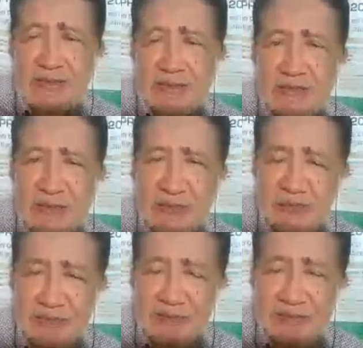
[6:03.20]
will
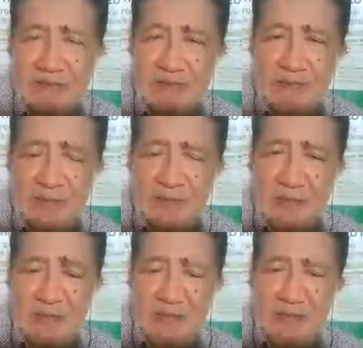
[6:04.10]
do that.
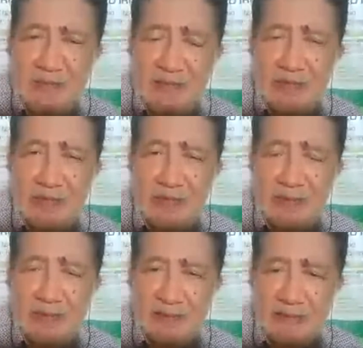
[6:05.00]
And then when
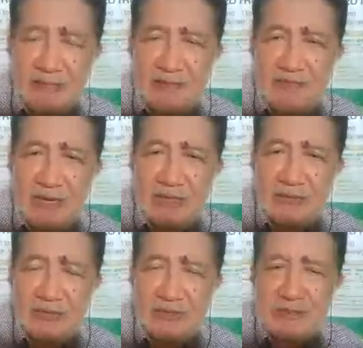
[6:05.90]
the real
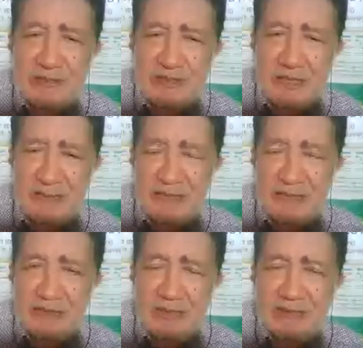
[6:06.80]
virus enters
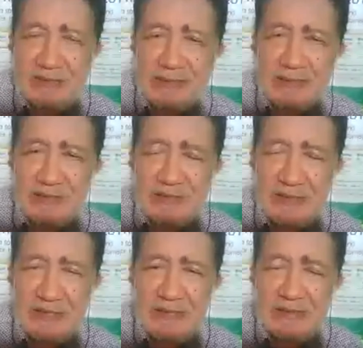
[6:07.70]
the body, the
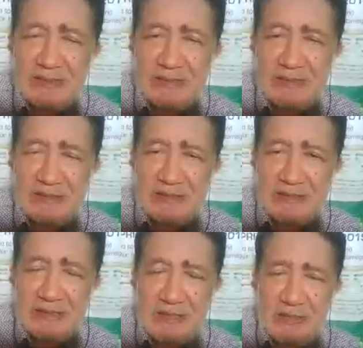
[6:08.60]
cells of the body
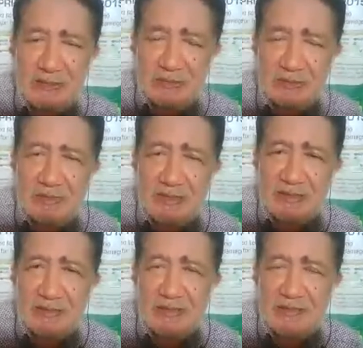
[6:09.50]
or the
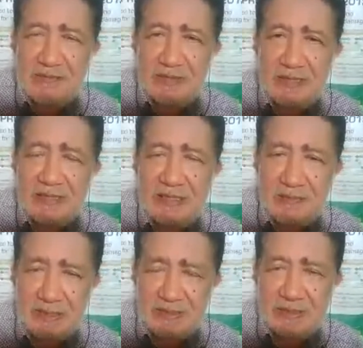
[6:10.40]
body itself can
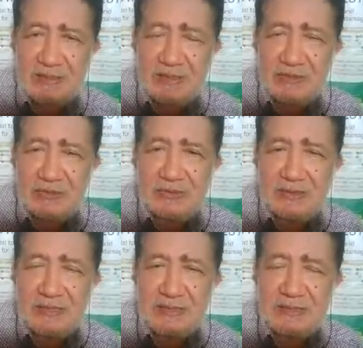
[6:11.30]
immediately
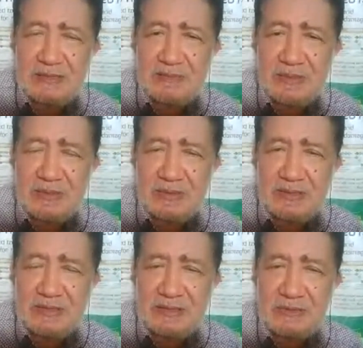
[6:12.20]
neutralize it because
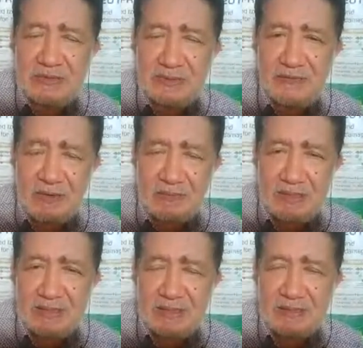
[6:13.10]
it is already
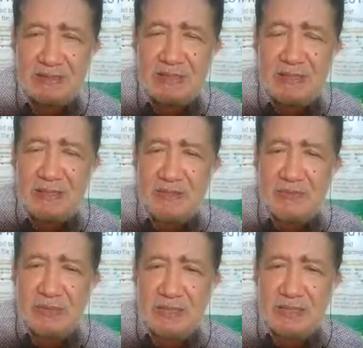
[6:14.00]
familiar
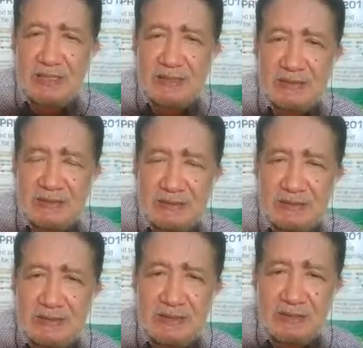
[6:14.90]
with the
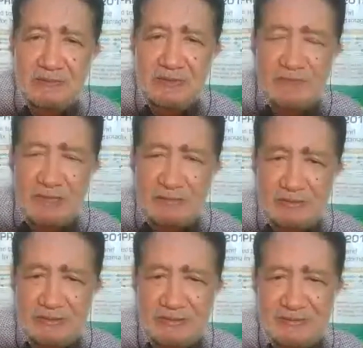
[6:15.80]
character of the virus.